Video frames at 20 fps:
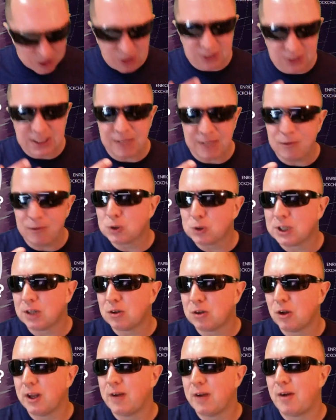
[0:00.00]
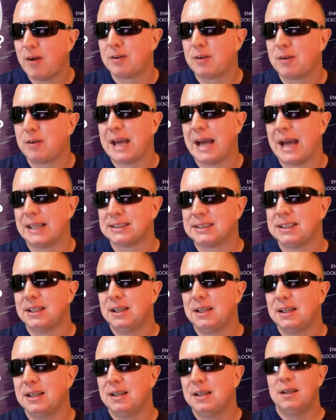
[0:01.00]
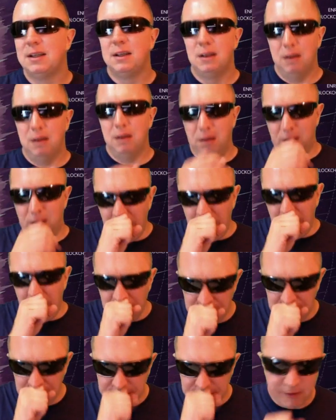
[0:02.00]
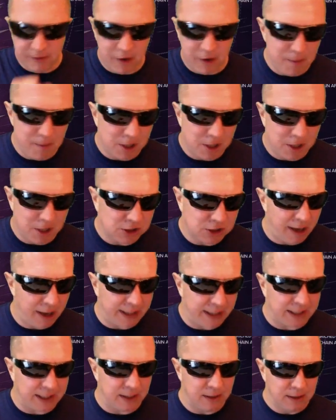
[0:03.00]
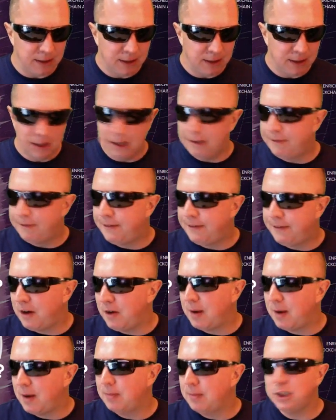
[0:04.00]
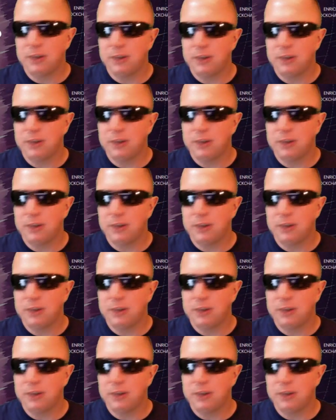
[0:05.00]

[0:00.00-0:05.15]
because they've also got their own gas. Very much like Ethereum's